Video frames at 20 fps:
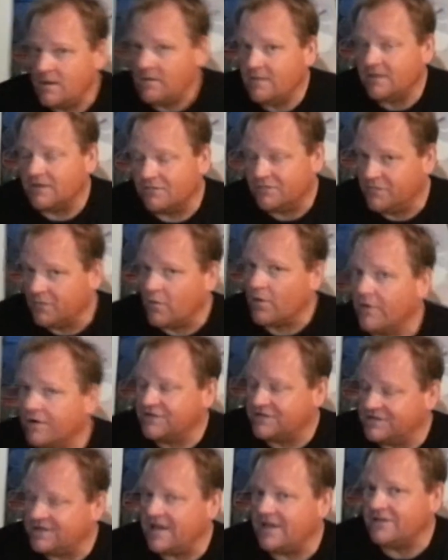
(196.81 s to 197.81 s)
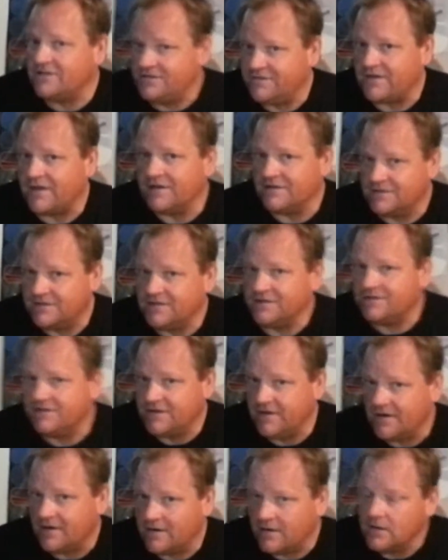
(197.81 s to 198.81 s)
that Florida State has faced this
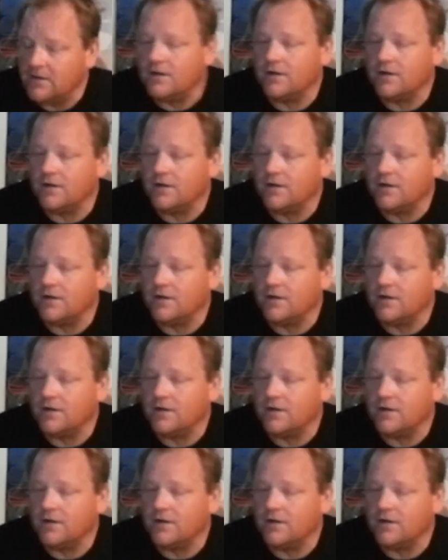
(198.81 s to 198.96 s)
year.